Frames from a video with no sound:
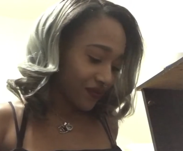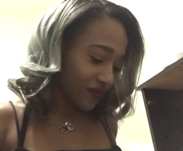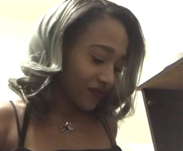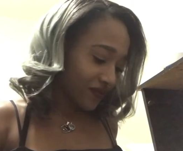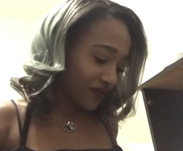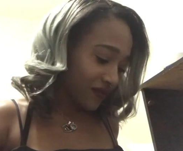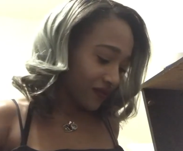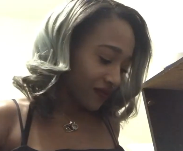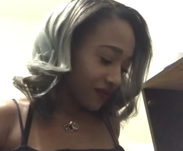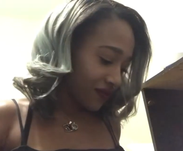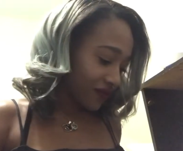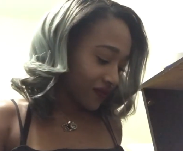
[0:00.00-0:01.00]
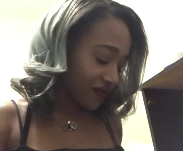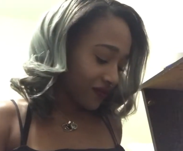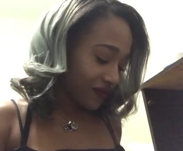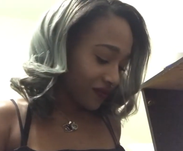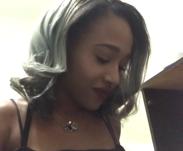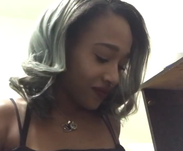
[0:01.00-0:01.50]

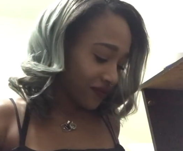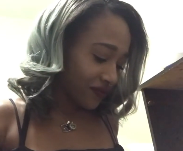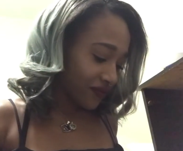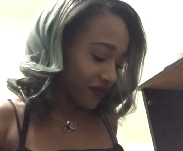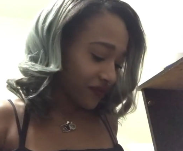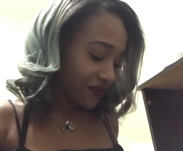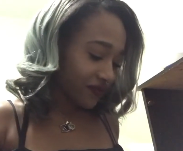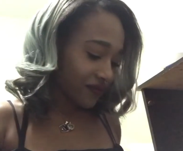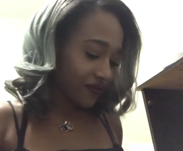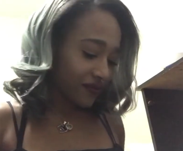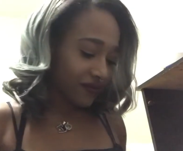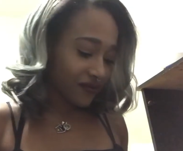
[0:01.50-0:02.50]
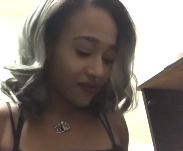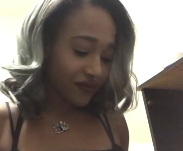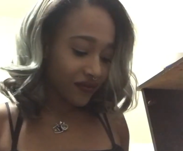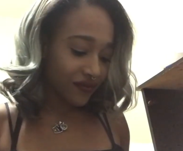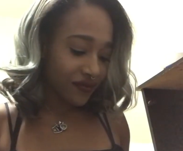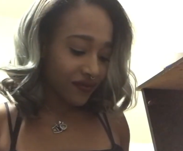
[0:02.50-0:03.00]

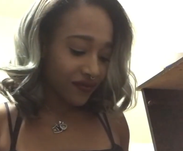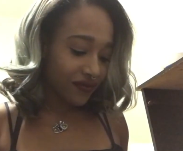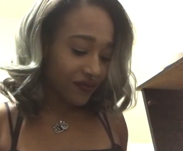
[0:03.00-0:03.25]
No one is speaking in this clip.